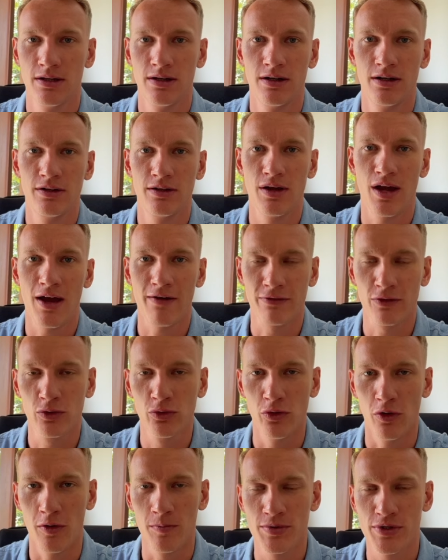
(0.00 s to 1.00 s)
Uh, you have two
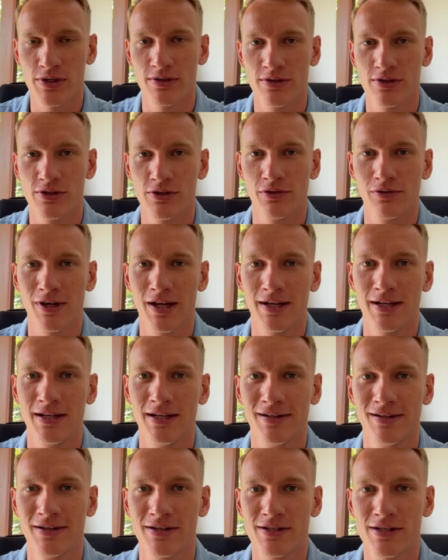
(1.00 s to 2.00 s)
options. You can
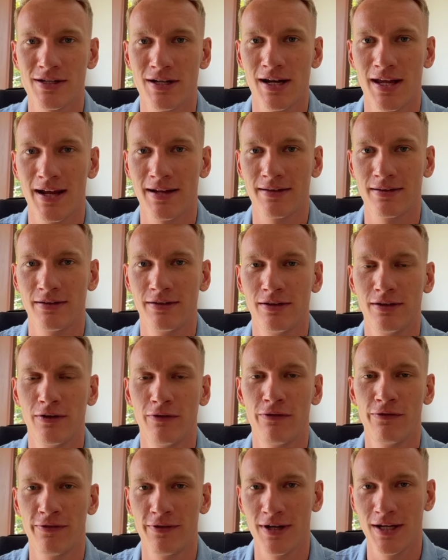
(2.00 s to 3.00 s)
either select the
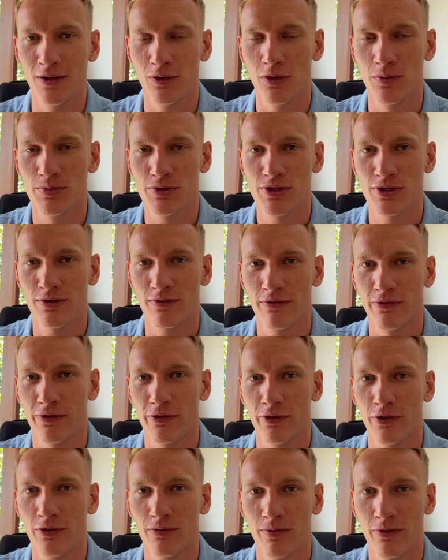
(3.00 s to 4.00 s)
free option
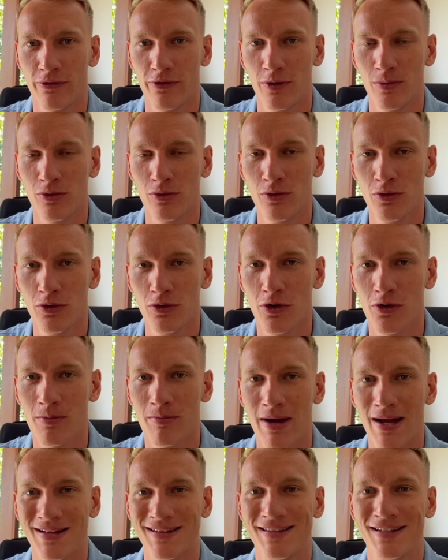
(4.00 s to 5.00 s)
for, from Google
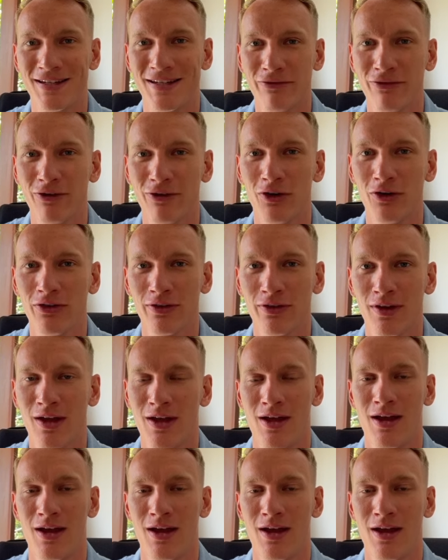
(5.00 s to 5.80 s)
by default.